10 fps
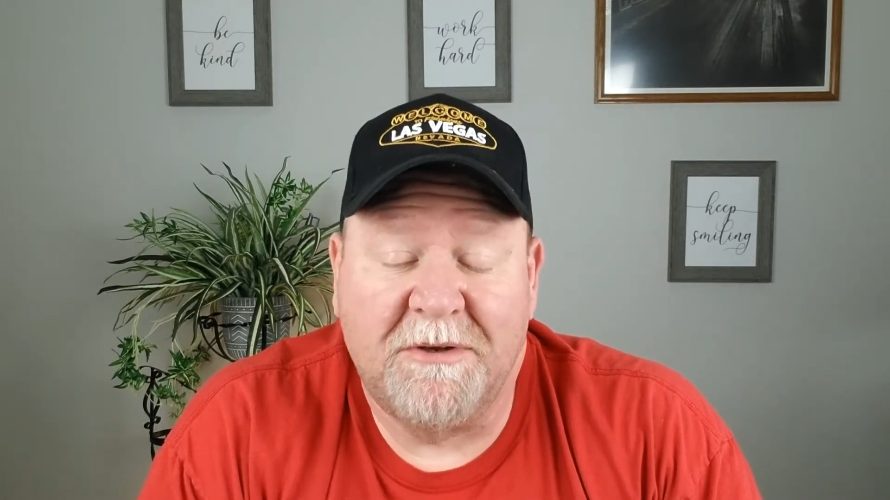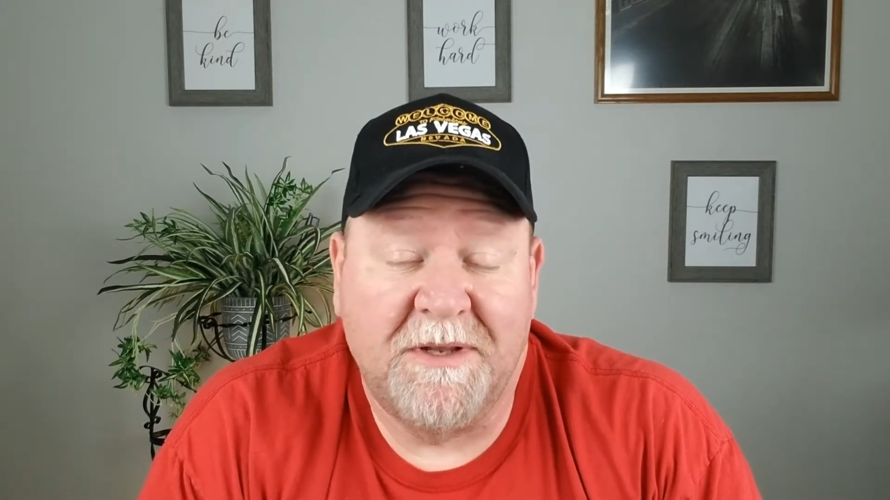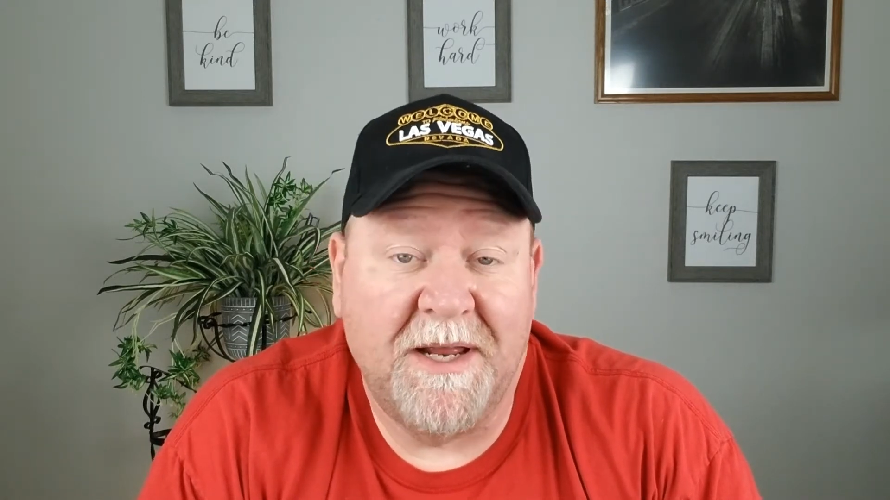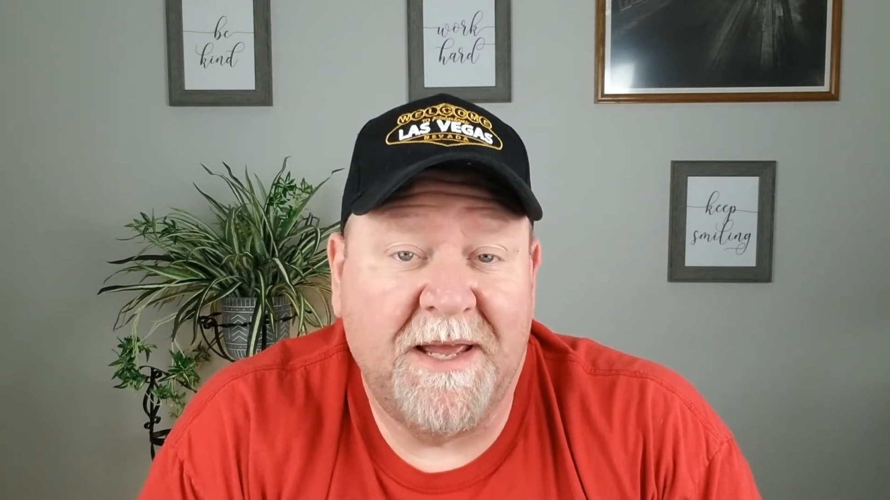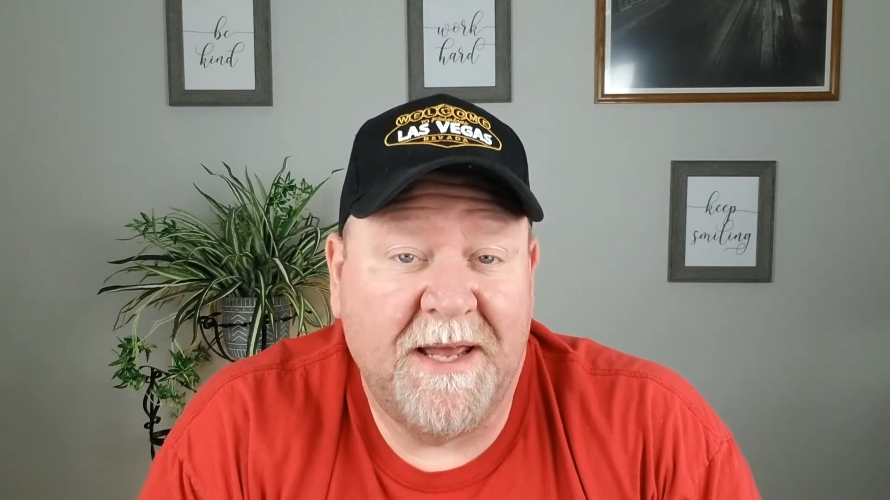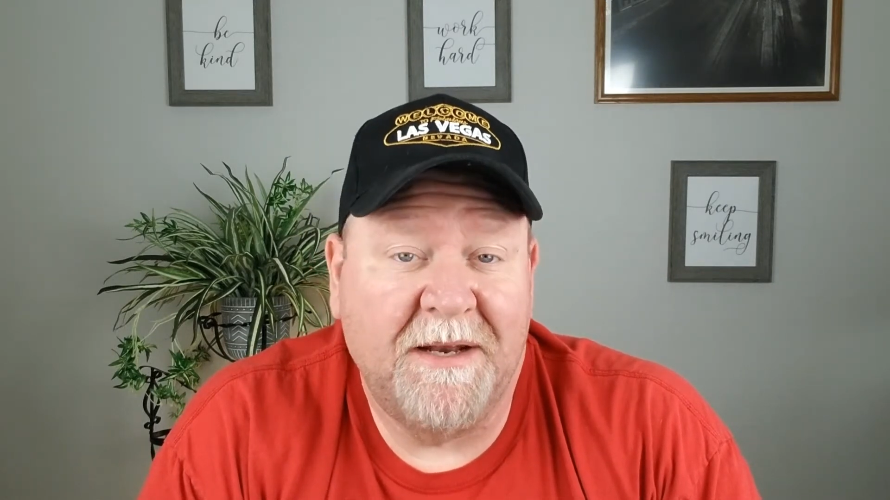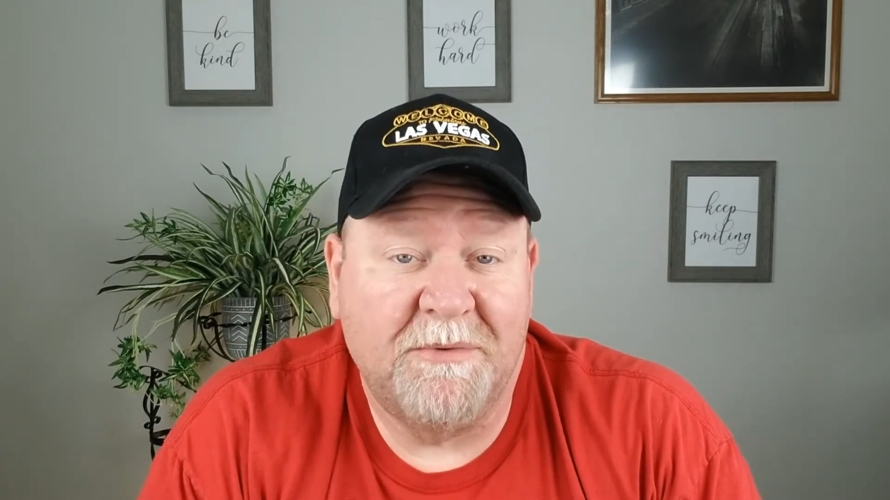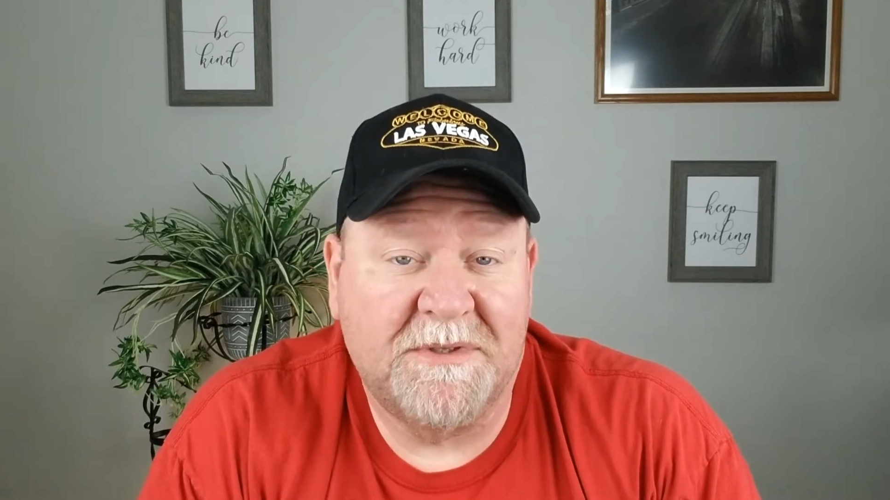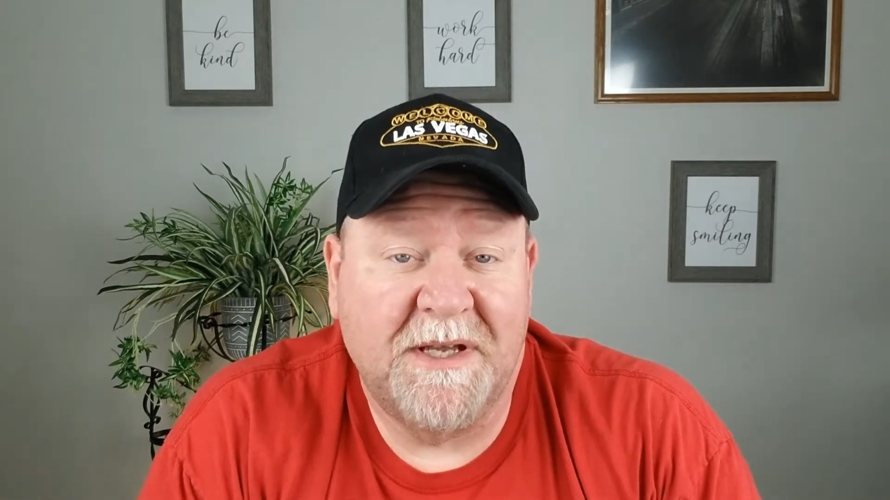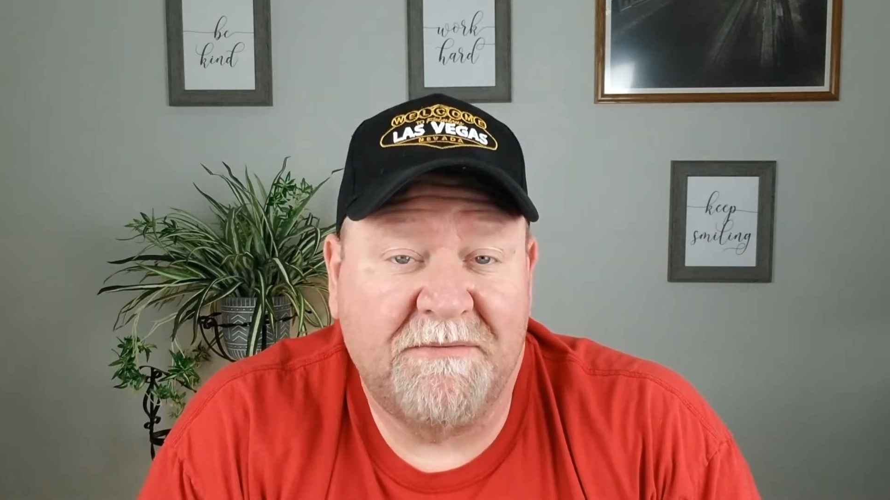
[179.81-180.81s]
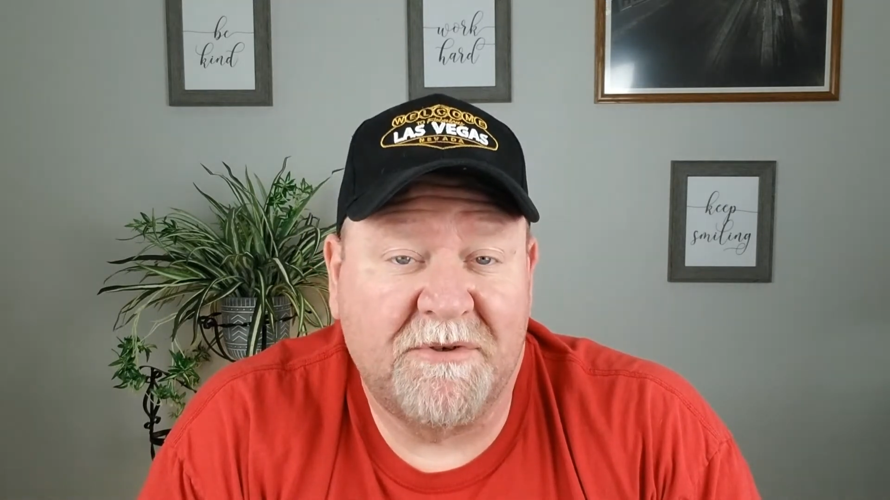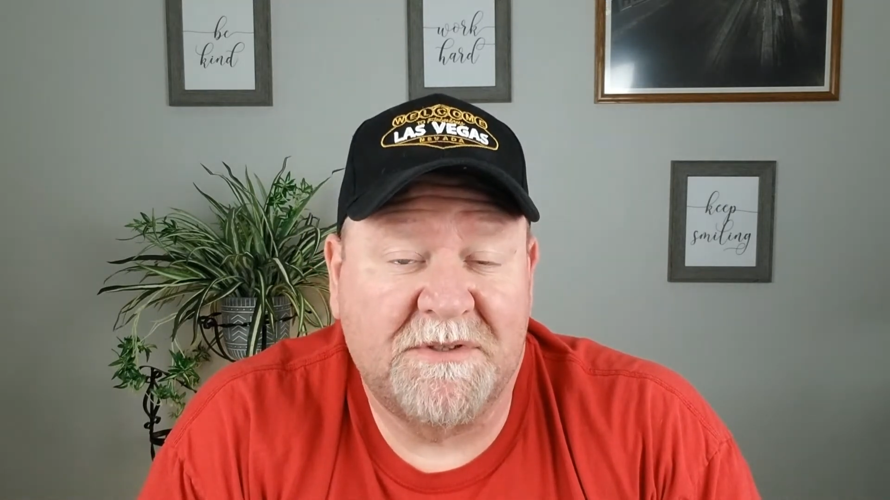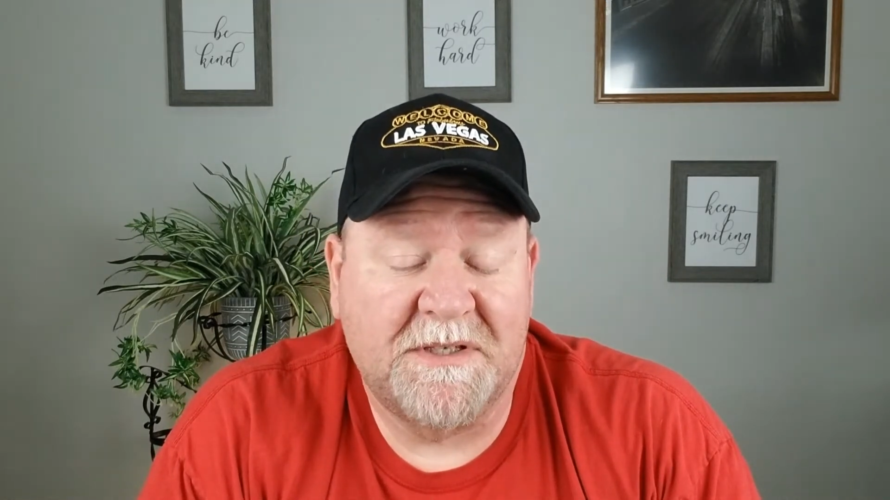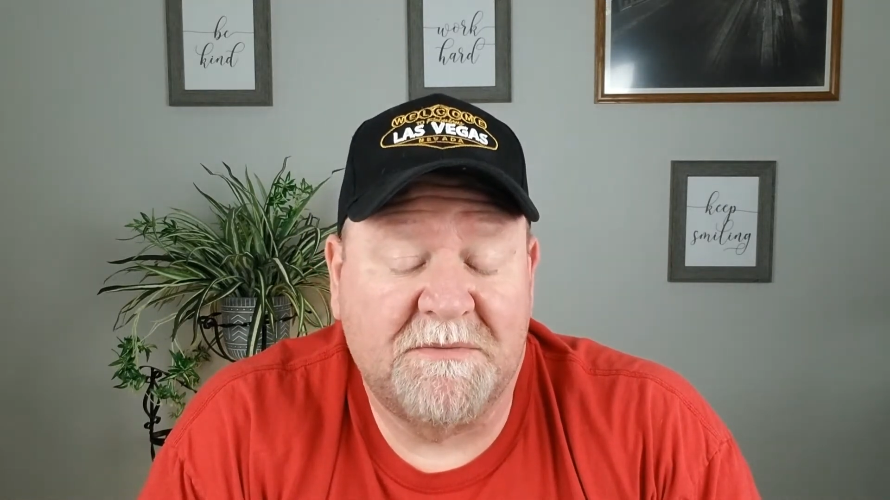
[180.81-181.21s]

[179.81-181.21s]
that I had. It was after 6